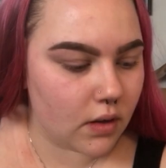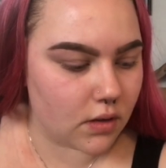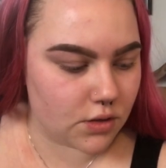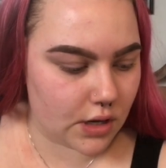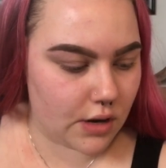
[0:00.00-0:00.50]

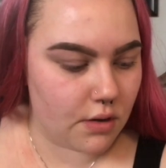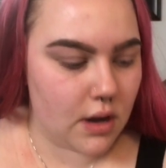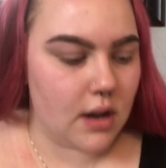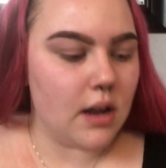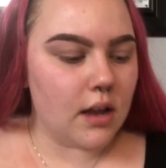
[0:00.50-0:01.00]
I'll show you.
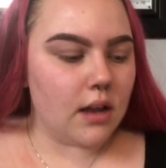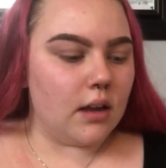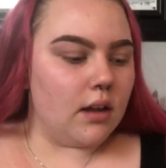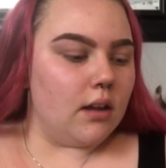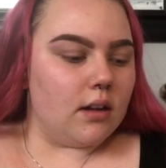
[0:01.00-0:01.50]

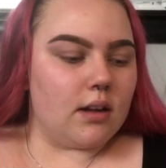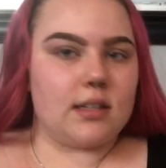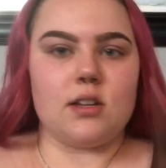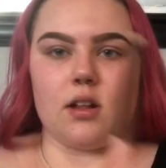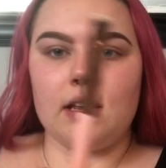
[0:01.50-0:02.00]

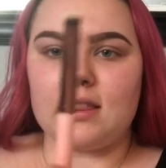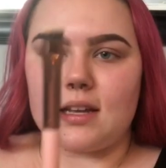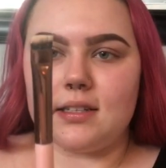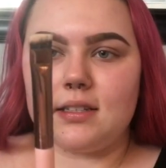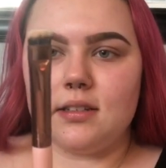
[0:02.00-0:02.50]
It's not like
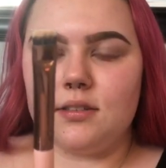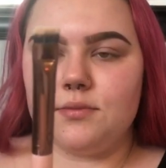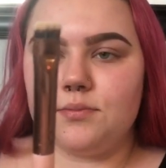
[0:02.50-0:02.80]
this,